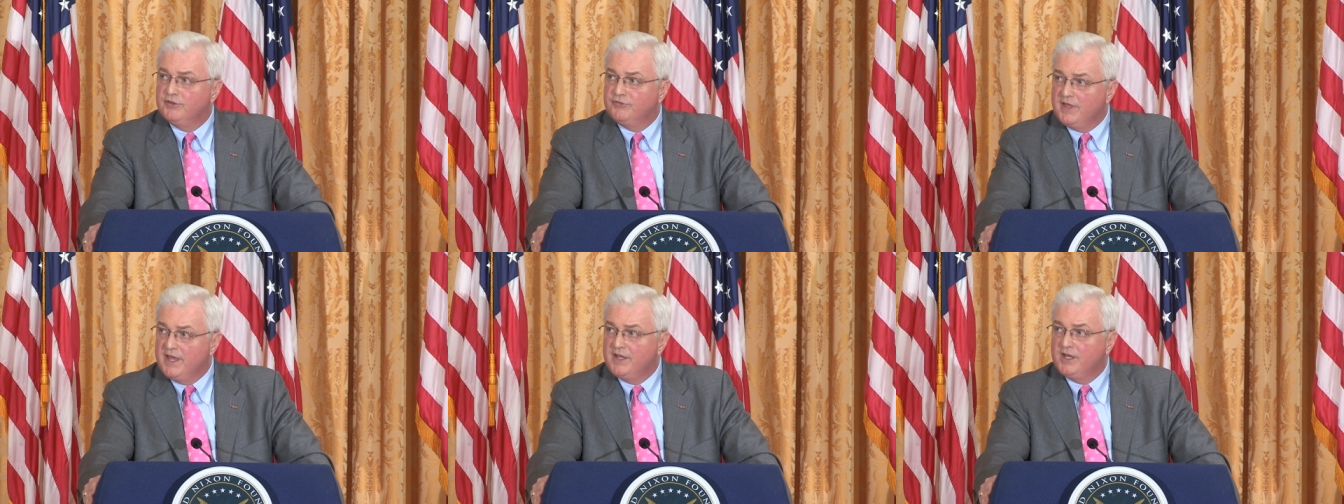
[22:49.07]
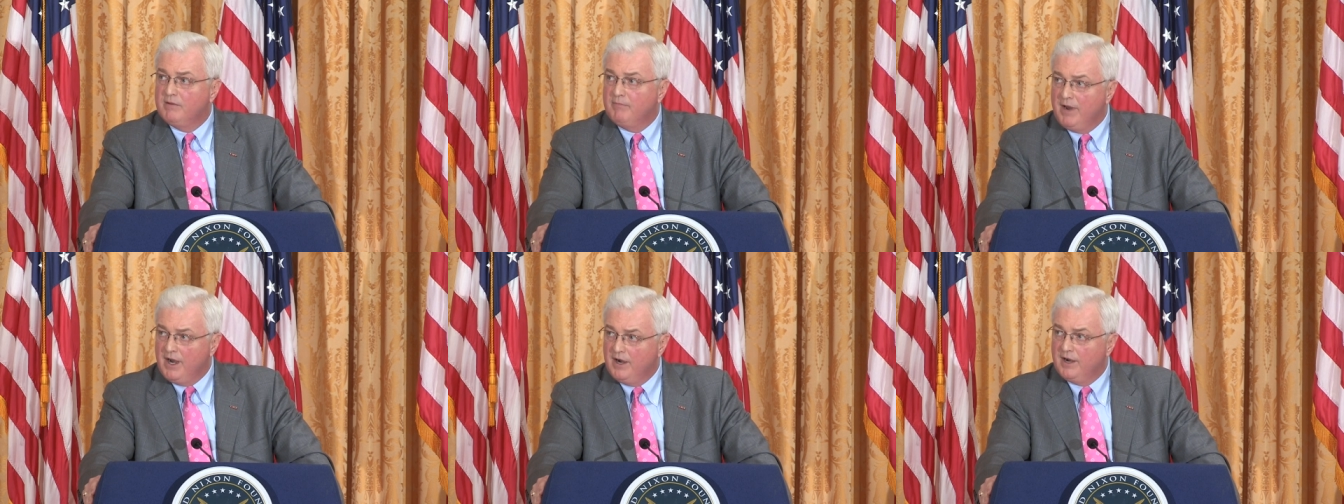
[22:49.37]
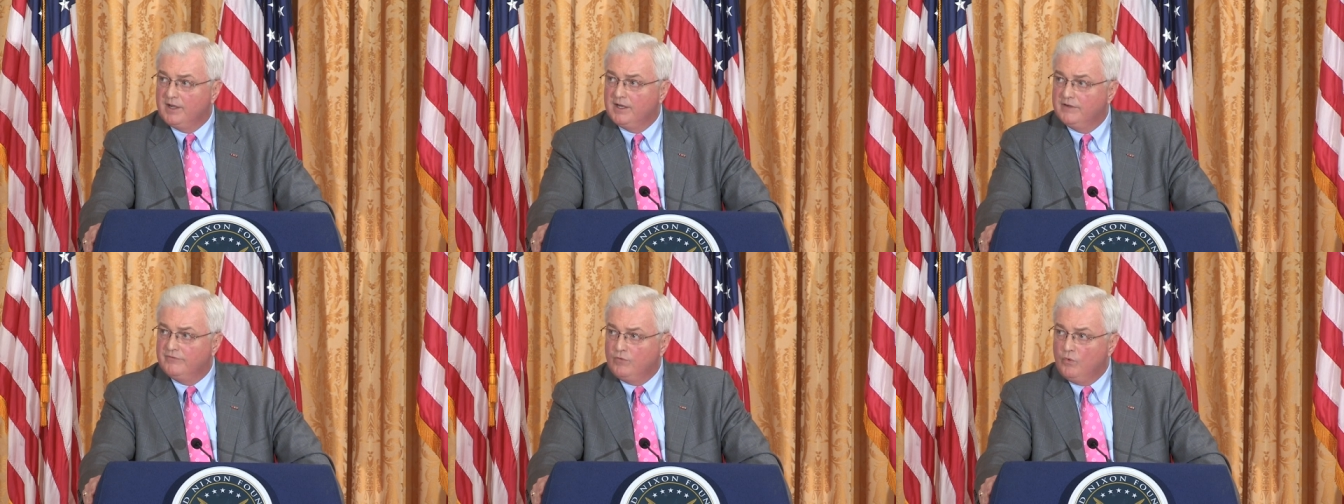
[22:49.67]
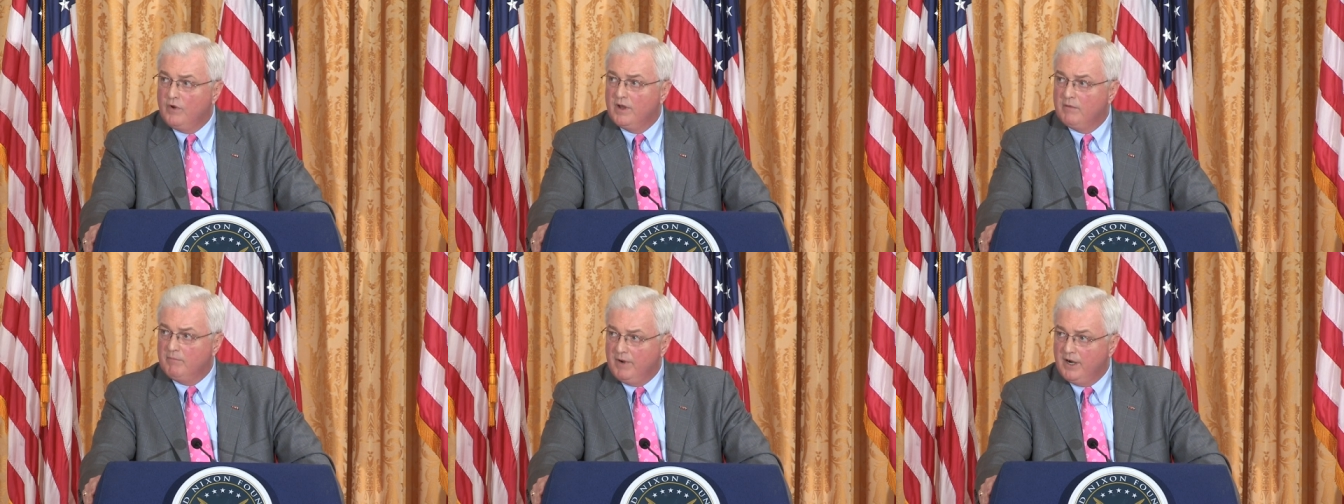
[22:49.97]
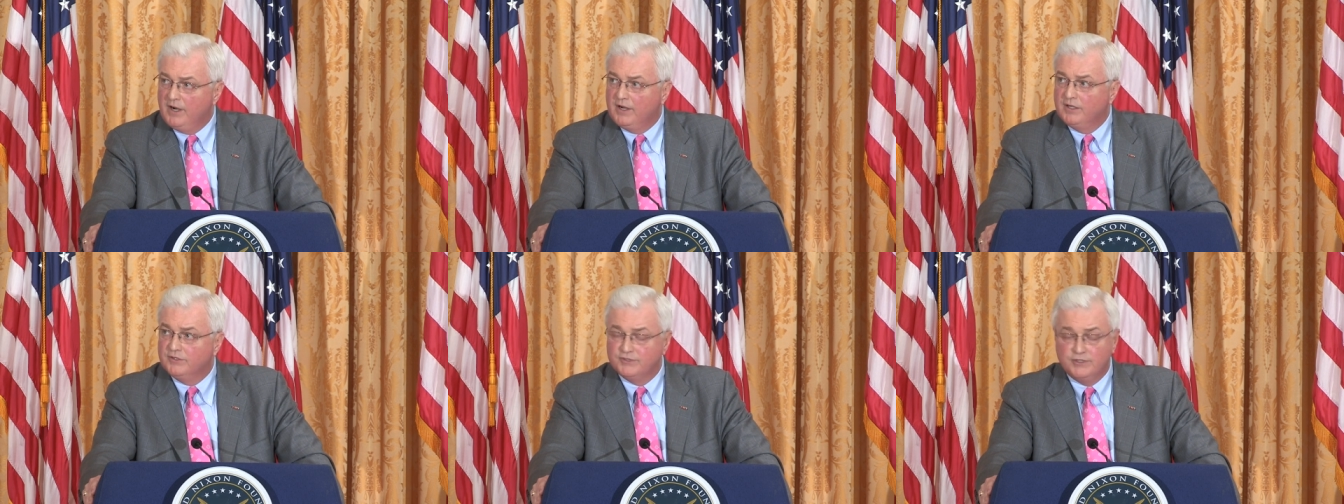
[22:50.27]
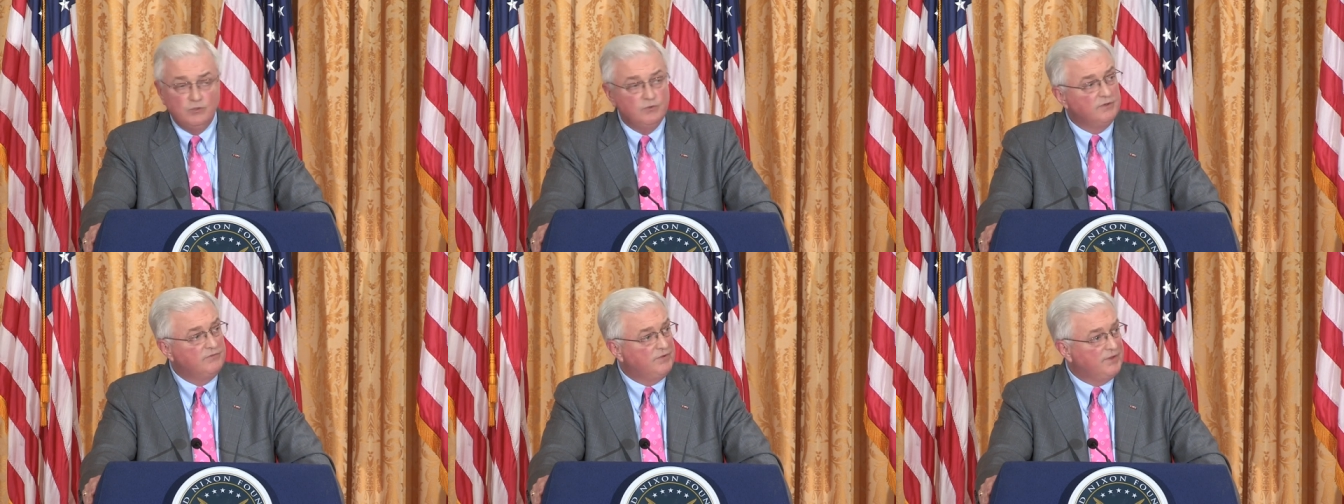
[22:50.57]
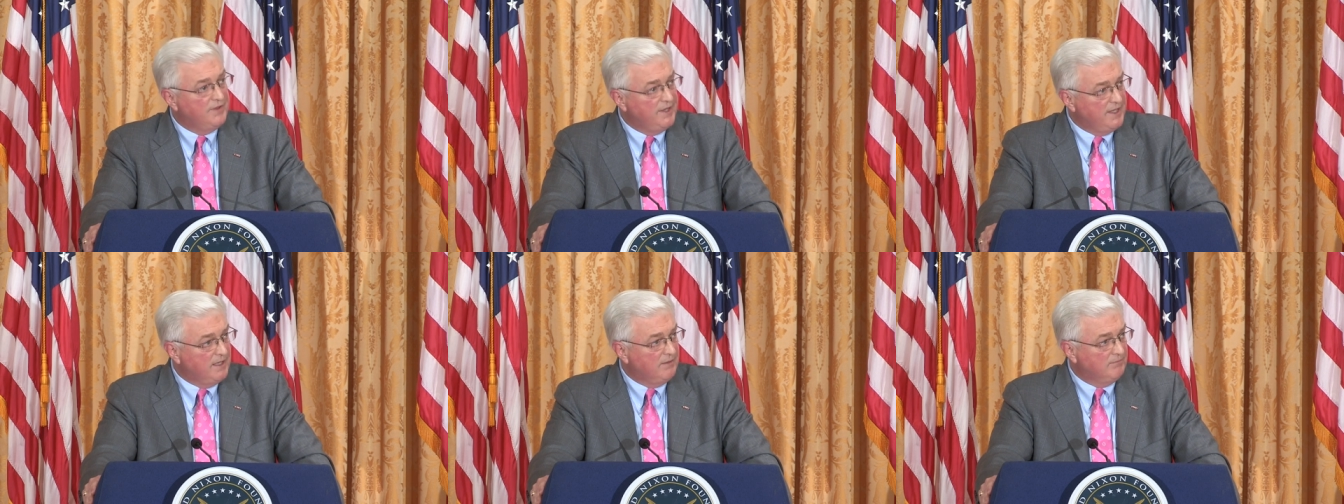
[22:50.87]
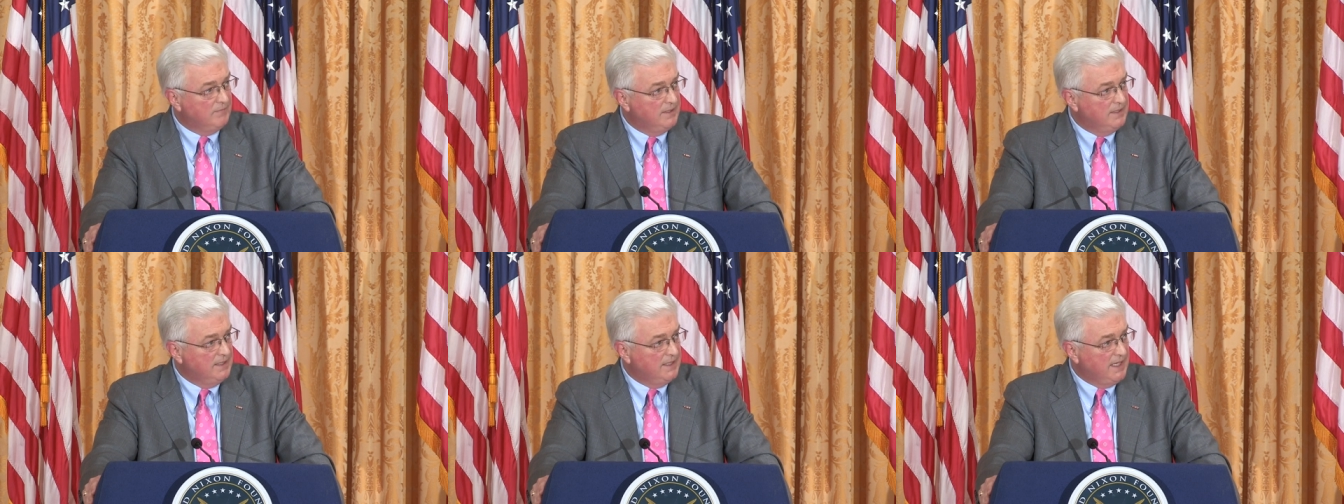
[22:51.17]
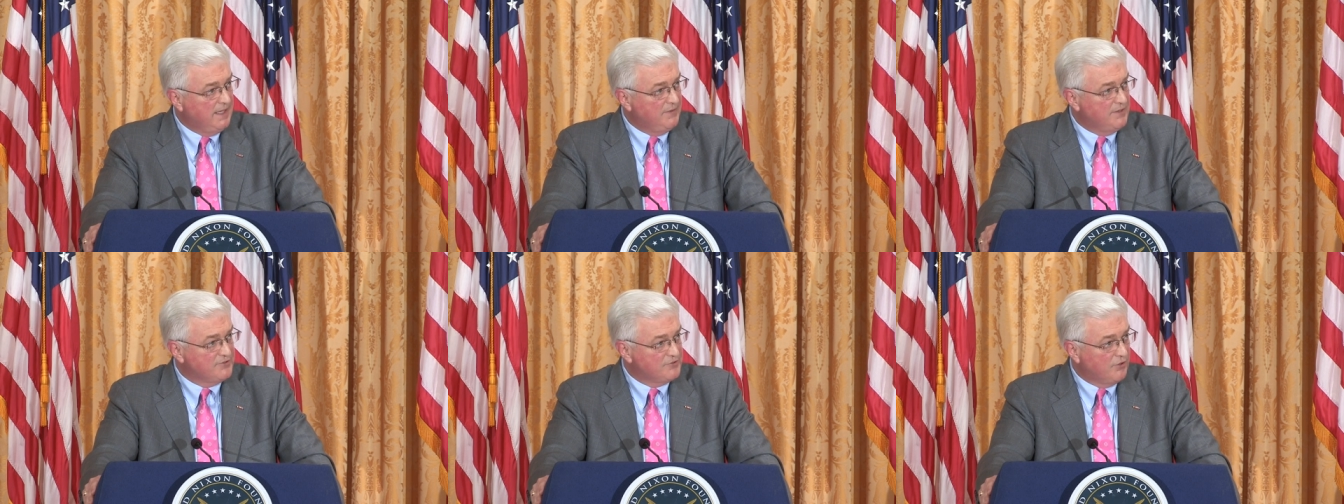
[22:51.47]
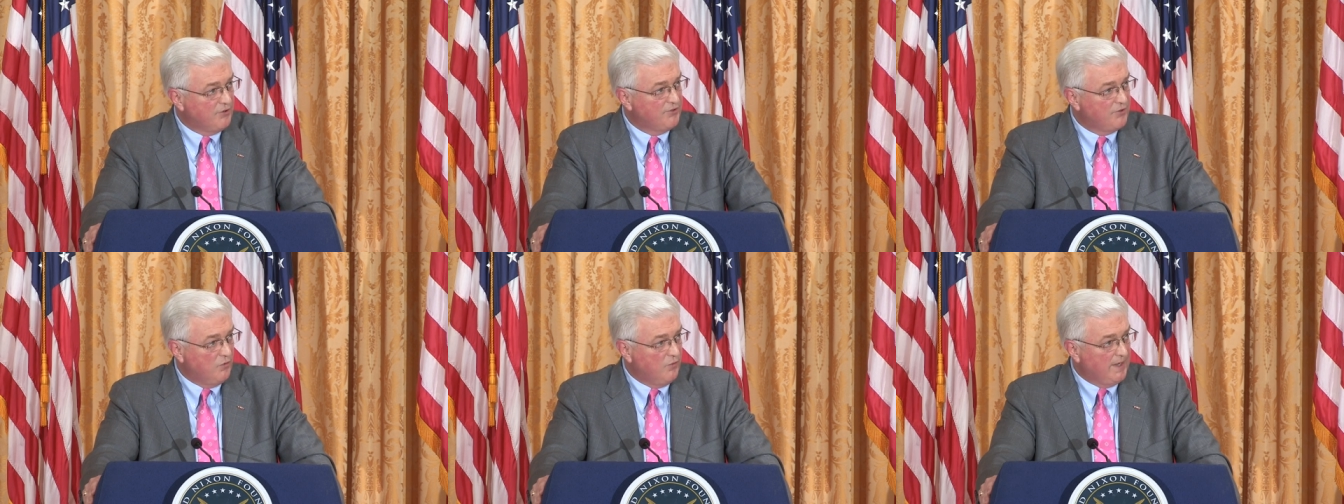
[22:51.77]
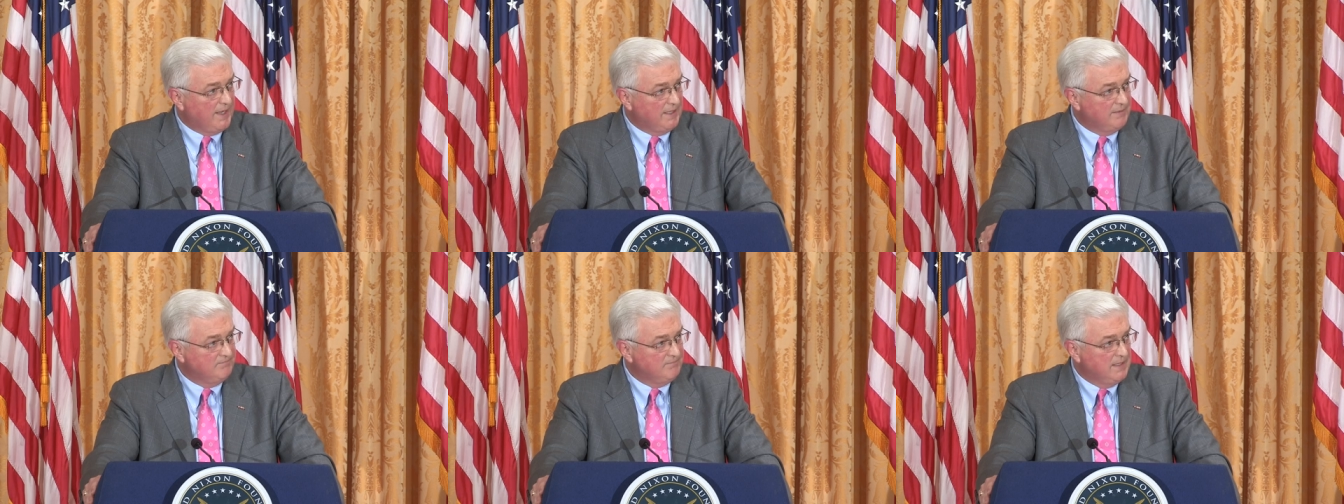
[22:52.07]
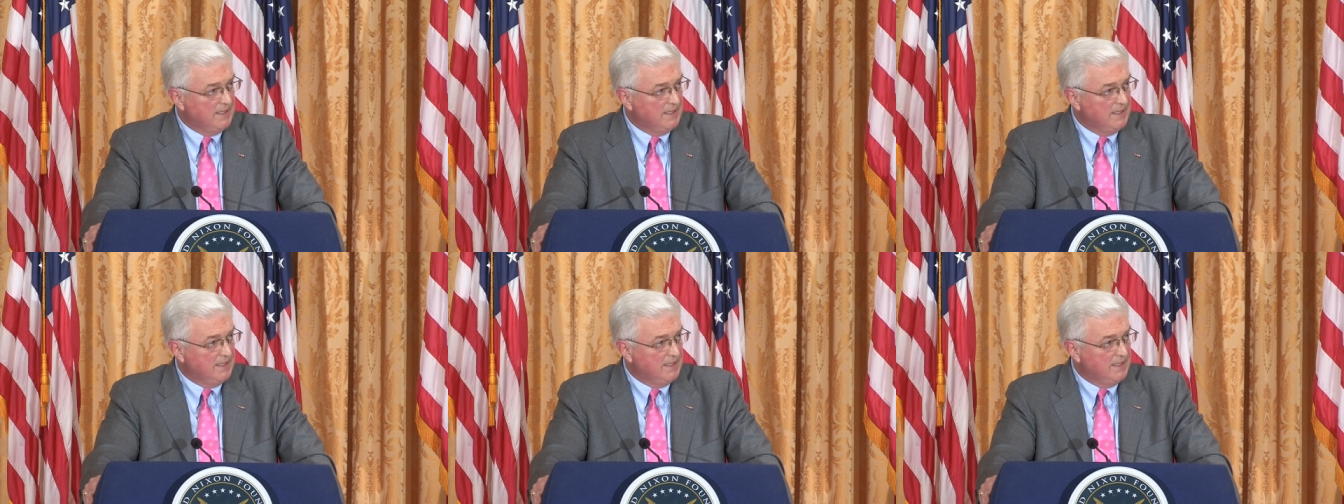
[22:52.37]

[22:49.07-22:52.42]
to thank America for what America is doing for them in this earthquake.